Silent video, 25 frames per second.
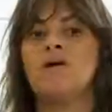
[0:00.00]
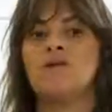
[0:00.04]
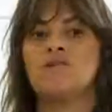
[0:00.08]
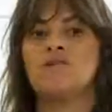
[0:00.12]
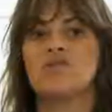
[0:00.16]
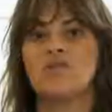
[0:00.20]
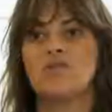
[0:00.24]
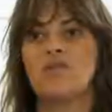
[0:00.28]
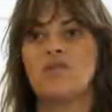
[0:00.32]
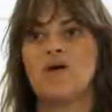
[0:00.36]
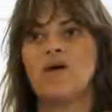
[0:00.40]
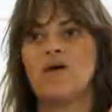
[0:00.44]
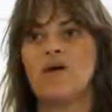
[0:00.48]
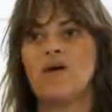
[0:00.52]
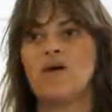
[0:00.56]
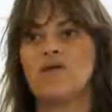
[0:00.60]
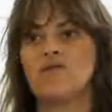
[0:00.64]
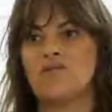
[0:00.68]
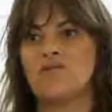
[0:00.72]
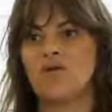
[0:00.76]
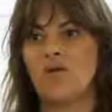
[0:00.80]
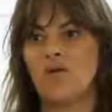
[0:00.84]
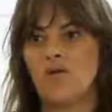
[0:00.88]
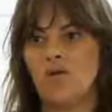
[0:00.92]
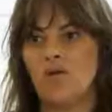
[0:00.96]
So we're going
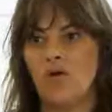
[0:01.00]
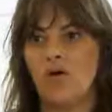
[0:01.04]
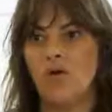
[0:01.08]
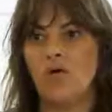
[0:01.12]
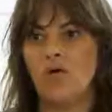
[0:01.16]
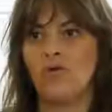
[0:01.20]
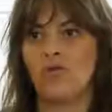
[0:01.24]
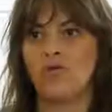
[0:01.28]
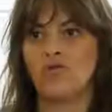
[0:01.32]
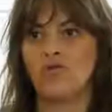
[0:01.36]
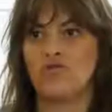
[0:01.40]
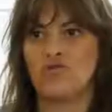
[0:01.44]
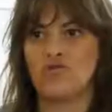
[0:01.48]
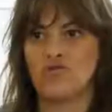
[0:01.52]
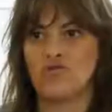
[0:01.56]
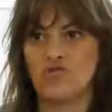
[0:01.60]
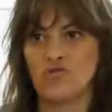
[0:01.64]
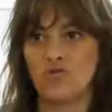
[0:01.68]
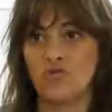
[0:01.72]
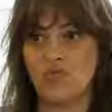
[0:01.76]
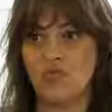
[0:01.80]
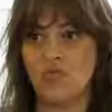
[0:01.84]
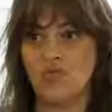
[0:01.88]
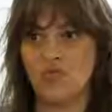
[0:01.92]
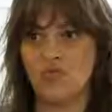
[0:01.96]
to Hong Kong to
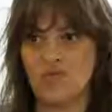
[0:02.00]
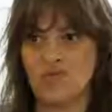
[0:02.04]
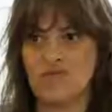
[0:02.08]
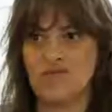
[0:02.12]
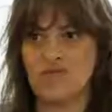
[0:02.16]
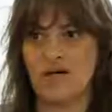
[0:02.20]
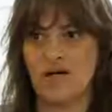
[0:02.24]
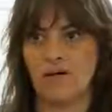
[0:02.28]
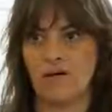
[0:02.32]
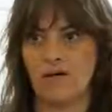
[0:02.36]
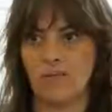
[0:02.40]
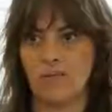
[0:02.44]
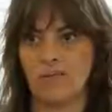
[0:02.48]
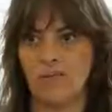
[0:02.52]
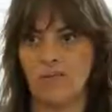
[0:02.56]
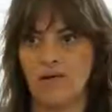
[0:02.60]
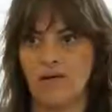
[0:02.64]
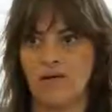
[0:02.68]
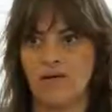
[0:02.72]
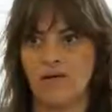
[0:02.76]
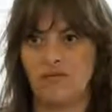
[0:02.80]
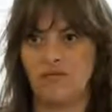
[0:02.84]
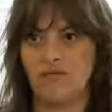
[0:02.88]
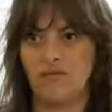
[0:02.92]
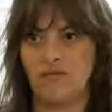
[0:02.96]
sort all this out
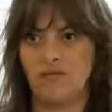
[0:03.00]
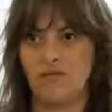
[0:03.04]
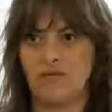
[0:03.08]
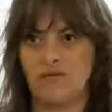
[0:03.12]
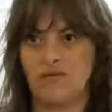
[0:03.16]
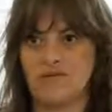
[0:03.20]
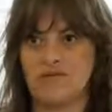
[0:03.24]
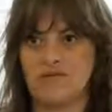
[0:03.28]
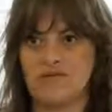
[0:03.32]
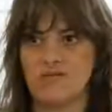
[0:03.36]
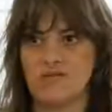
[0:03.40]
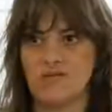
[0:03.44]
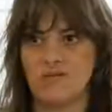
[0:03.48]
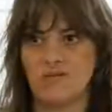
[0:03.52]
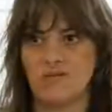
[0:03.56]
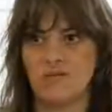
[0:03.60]
in advance.